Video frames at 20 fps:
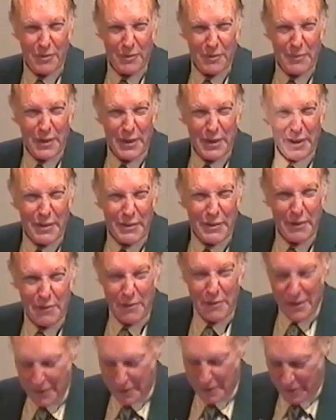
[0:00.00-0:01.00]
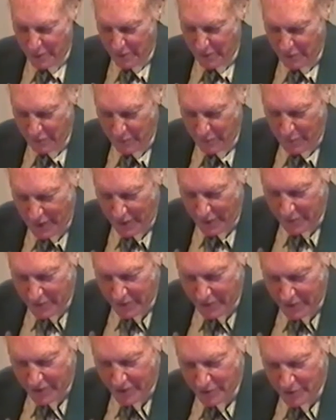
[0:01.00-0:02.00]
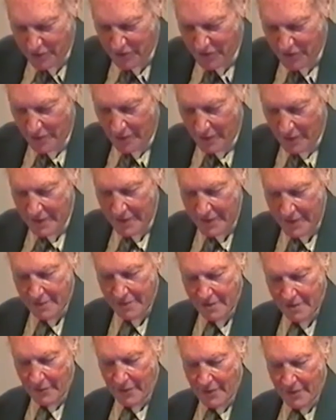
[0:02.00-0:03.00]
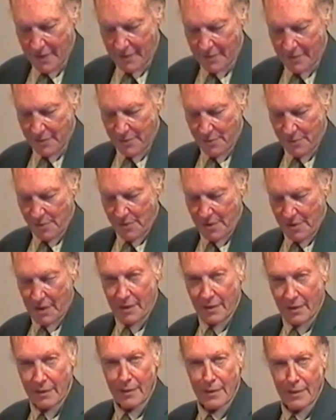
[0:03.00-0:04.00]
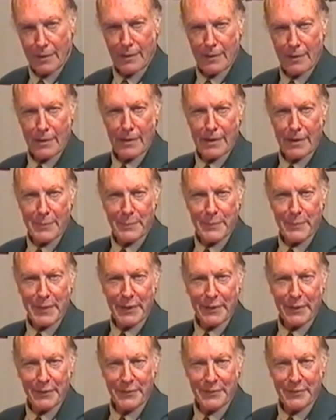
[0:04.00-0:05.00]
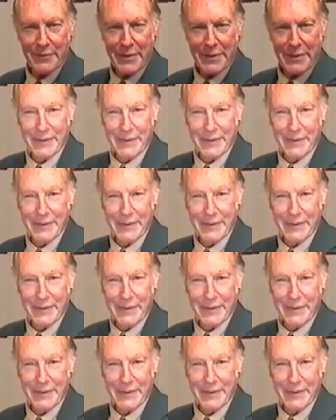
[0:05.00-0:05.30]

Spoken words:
from the lower rungs of power to which our leaders have allowed it to sink and make us great